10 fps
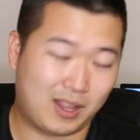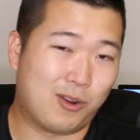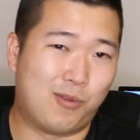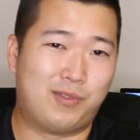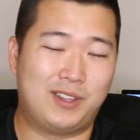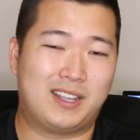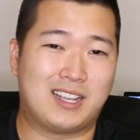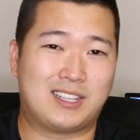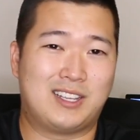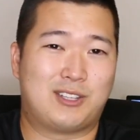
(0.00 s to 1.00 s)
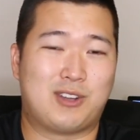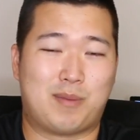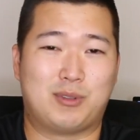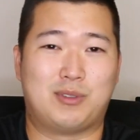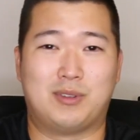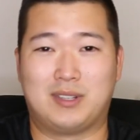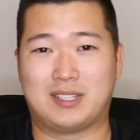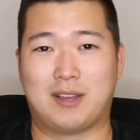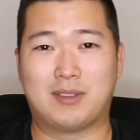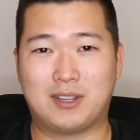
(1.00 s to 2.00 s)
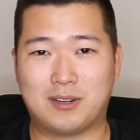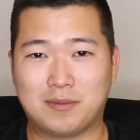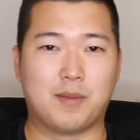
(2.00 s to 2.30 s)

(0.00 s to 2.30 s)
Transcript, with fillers: and hopefully you guys can get your opportunities out there.